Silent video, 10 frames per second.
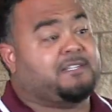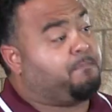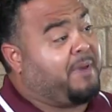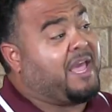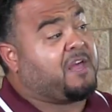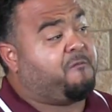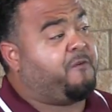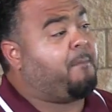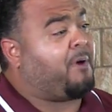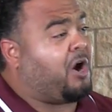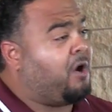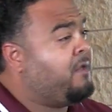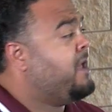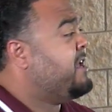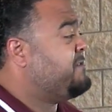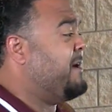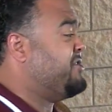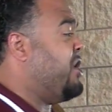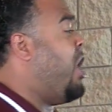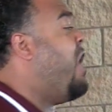is big in football,
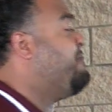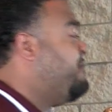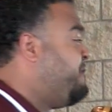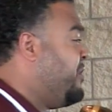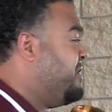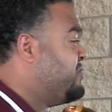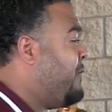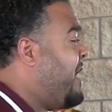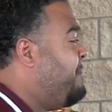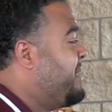especially off the field as well,